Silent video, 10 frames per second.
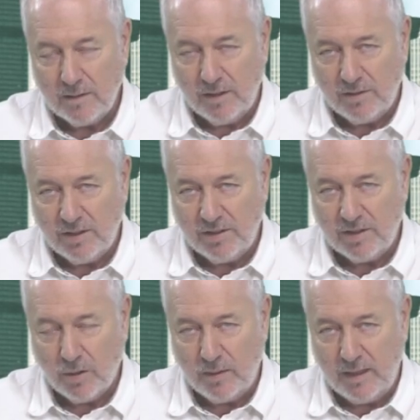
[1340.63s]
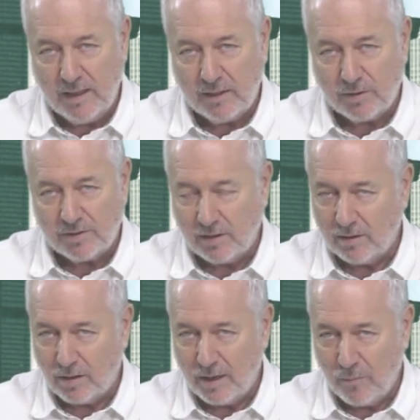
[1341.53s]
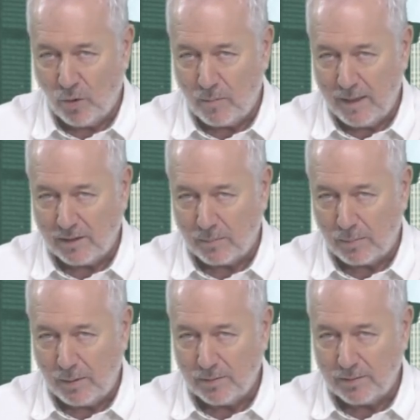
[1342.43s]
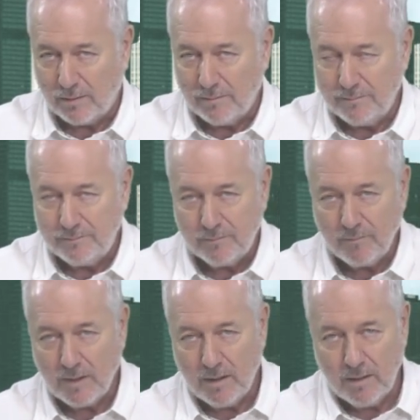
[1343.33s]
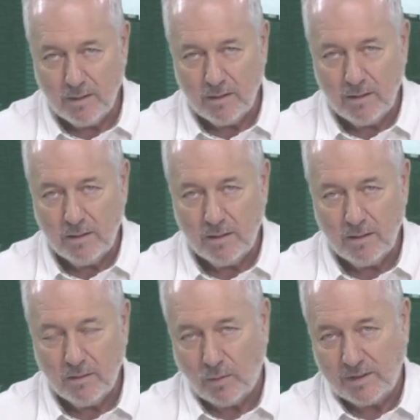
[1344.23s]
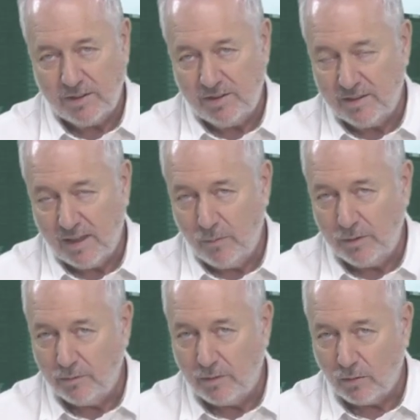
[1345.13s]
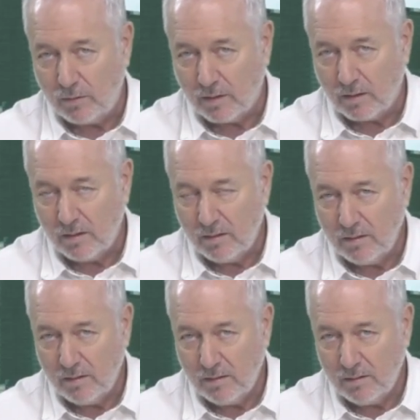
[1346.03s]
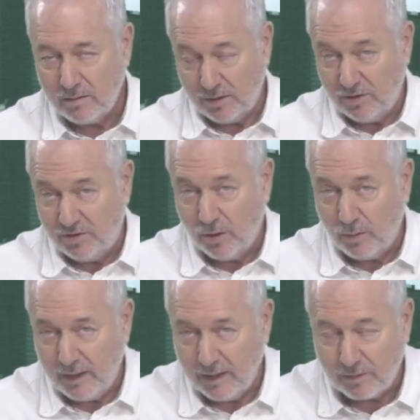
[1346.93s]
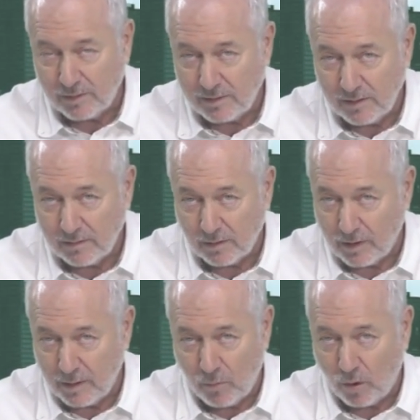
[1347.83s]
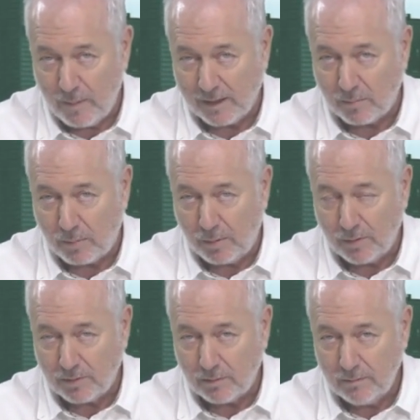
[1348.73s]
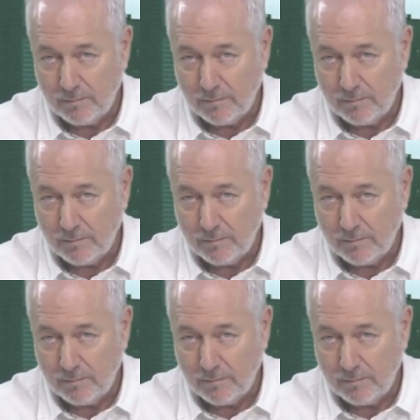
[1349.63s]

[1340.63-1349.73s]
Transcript: Did she show any interest in learning more about the proposal? What did she say when you told her? Did she show any interest in learning more about the proposal?